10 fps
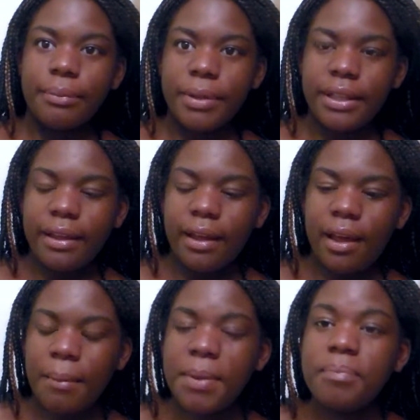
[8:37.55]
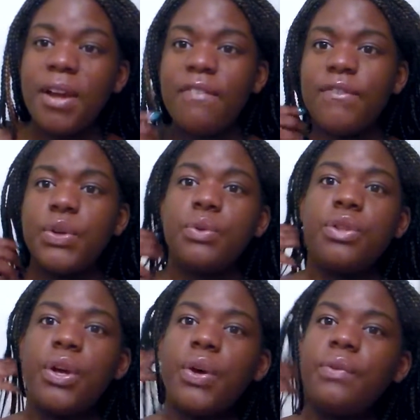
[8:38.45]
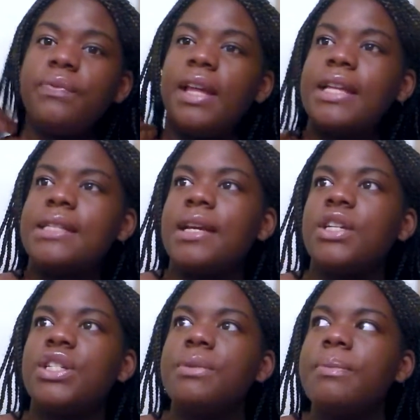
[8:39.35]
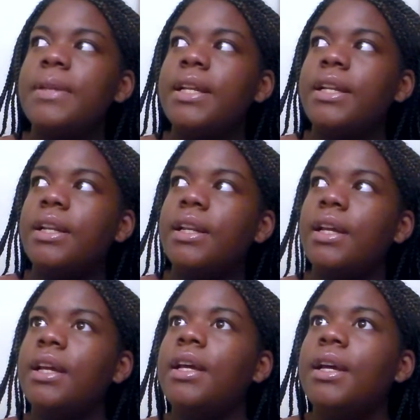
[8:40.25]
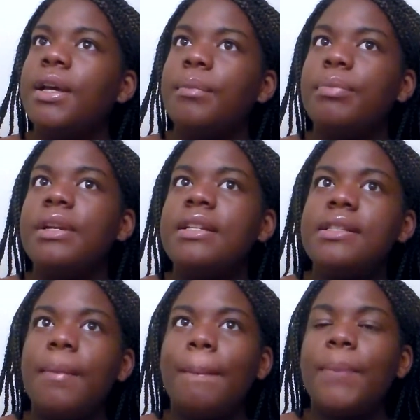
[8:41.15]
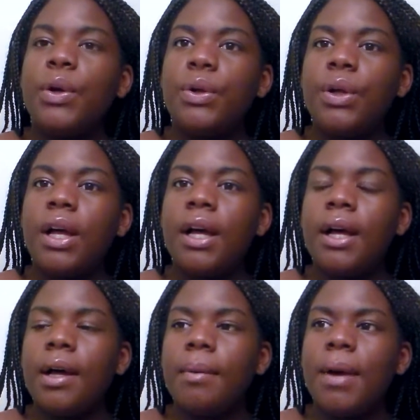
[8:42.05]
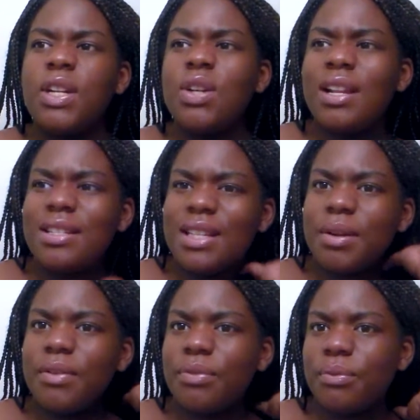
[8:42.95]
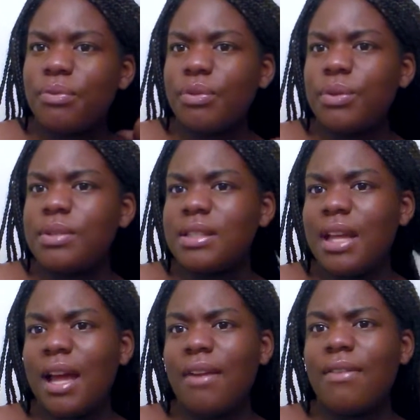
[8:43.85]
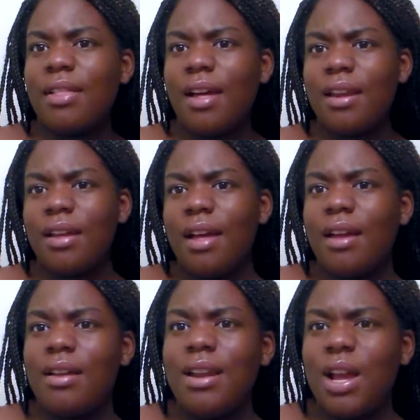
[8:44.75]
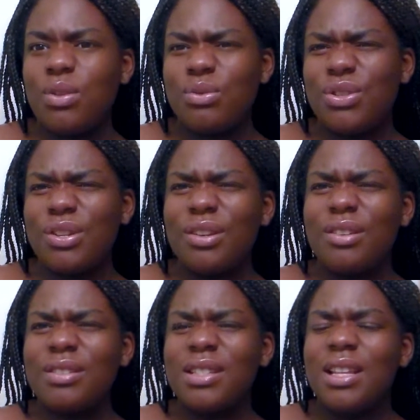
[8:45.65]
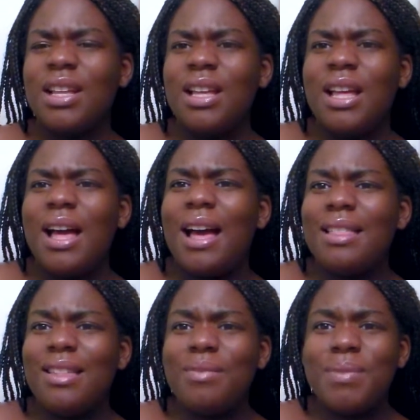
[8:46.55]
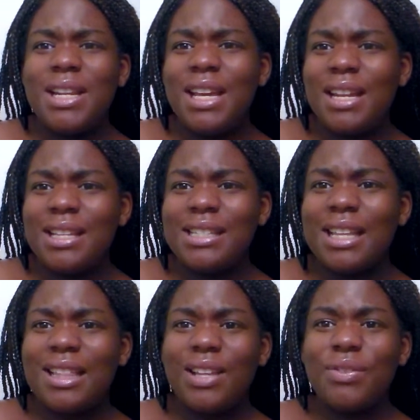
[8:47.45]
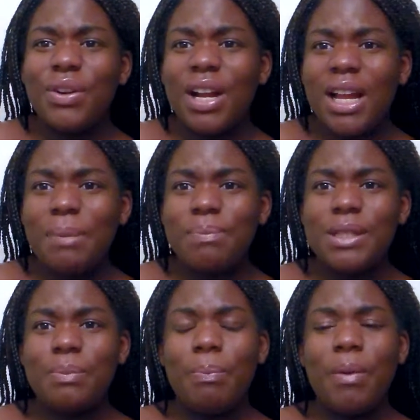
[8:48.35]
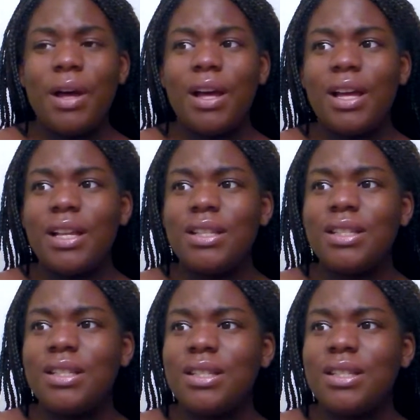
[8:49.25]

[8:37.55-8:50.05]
but yeah, I mean, my food though has actually been pretty simple. I try to stay away from fruits that have a lot of natural sugars. I love bananas, I love grapes, but